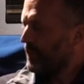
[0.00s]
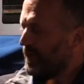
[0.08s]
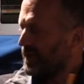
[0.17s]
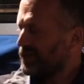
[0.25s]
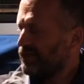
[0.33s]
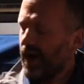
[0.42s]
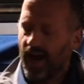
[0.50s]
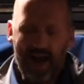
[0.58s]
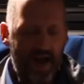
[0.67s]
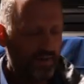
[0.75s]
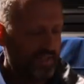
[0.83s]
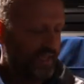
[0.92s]
if I want to try
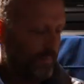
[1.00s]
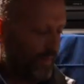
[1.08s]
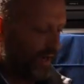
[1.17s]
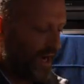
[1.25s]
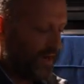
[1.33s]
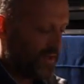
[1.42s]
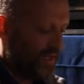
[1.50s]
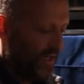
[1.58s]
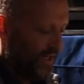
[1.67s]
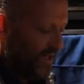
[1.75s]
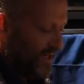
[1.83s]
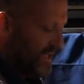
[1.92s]
out something else.
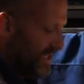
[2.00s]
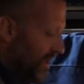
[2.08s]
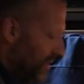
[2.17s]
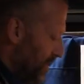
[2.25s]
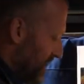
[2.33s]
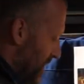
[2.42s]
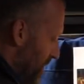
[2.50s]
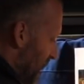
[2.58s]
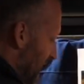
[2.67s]
So, so